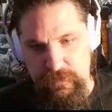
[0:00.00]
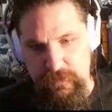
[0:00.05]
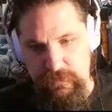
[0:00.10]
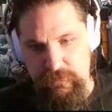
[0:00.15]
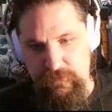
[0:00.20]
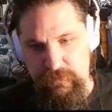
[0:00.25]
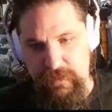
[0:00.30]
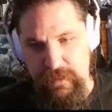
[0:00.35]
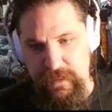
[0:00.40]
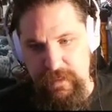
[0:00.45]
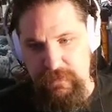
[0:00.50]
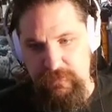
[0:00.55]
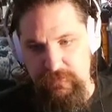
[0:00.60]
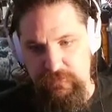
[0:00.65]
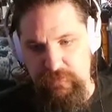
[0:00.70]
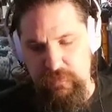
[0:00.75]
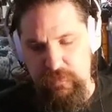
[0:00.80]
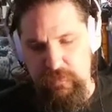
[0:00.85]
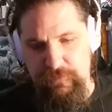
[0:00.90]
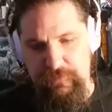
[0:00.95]
Okay,
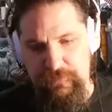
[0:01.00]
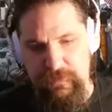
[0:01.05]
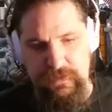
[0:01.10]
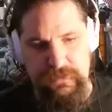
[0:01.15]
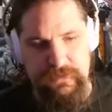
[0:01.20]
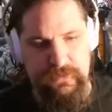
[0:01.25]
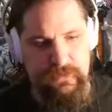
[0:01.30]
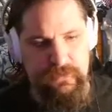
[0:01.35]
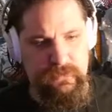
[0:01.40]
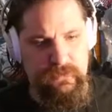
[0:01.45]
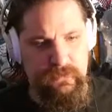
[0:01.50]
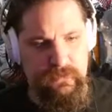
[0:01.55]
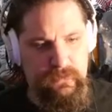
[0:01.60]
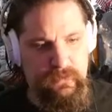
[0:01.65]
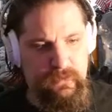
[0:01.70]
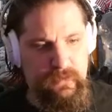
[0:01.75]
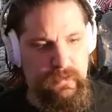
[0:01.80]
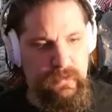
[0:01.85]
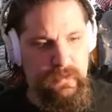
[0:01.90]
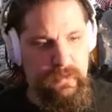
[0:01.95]
perfect.
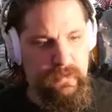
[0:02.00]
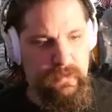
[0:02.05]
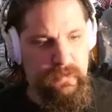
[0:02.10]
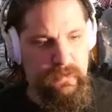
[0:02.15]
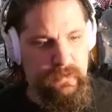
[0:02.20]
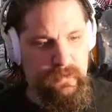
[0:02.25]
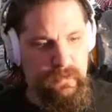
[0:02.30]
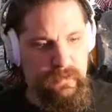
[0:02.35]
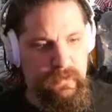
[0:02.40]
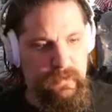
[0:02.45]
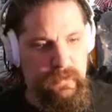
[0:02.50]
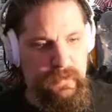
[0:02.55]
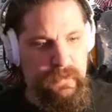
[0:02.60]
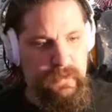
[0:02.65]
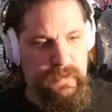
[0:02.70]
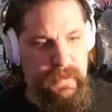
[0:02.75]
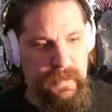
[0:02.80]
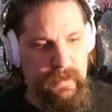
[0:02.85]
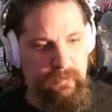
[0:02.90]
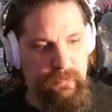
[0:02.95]

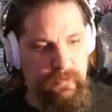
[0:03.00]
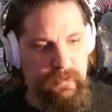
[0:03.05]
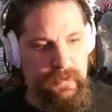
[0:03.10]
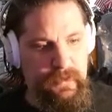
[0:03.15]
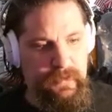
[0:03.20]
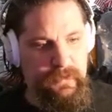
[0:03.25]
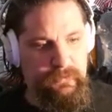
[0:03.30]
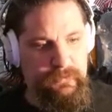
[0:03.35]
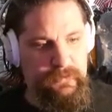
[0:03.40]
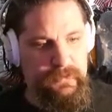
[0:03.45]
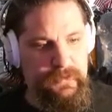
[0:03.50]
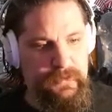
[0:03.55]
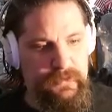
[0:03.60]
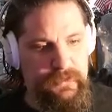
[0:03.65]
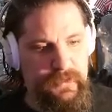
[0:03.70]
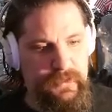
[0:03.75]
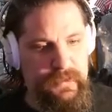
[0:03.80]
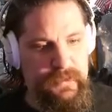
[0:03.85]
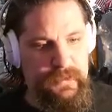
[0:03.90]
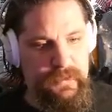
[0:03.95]
Now we're going to
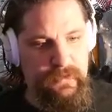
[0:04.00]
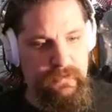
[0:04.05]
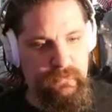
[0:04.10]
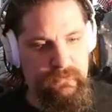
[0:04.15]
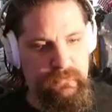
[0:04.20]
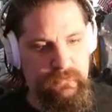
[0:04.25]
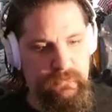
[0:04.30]
continue.